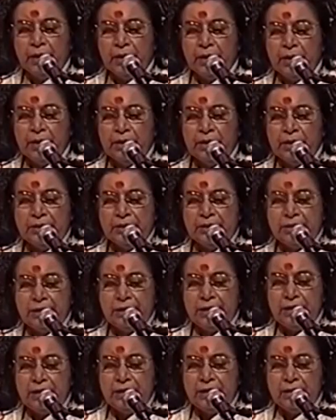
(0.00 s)
in the
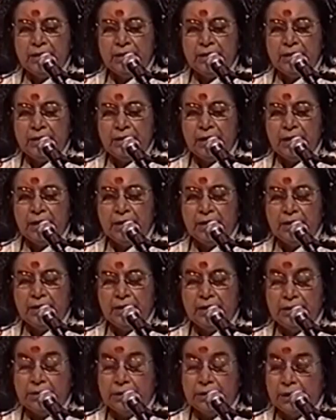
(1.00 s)
sea, and
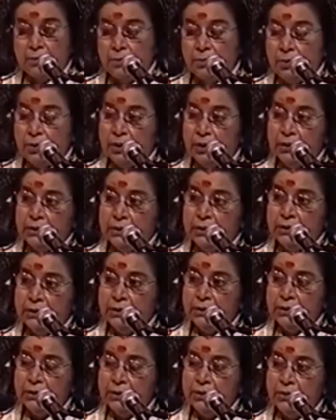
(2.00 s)
it's turbulent
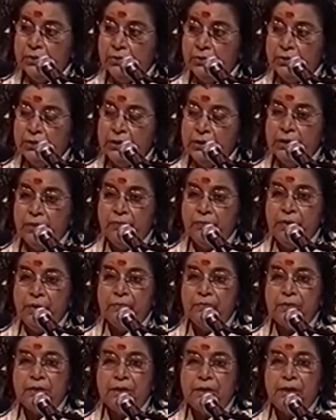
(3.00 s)
You see the
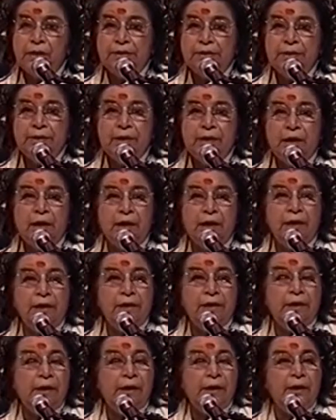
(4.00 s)
waves rising higher
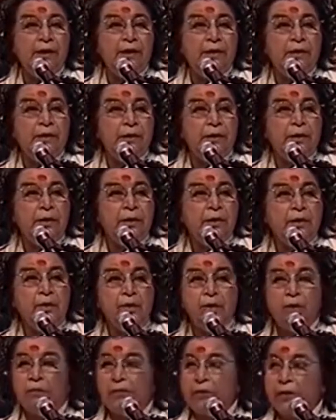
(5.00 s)
and higher,
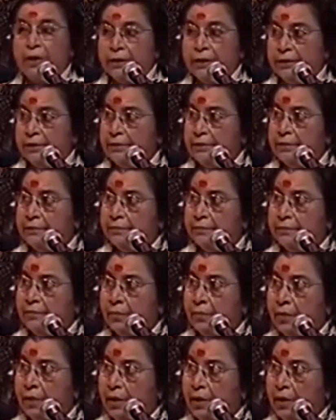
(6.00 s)
you're afraid.
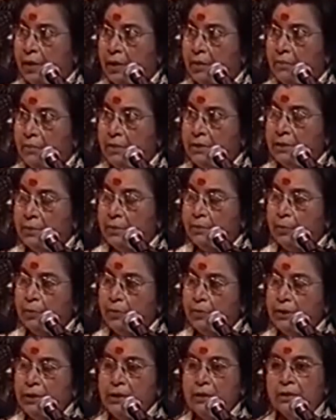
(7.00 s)
But
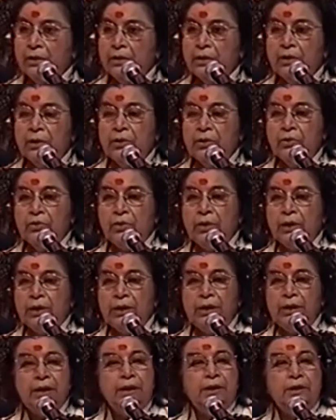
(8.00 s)
supposing you
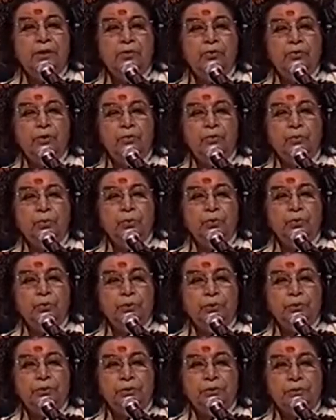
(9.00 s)
can get into a
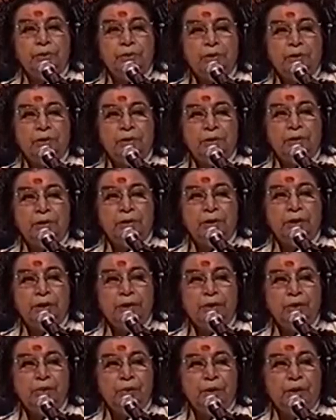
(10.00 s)
boat,
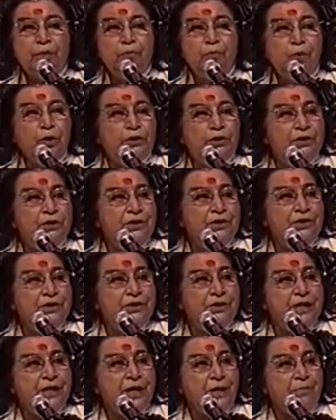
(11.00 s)
then you can watch the
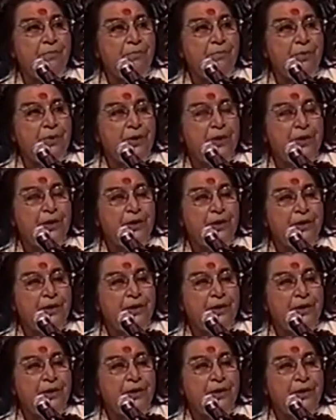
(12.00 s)
same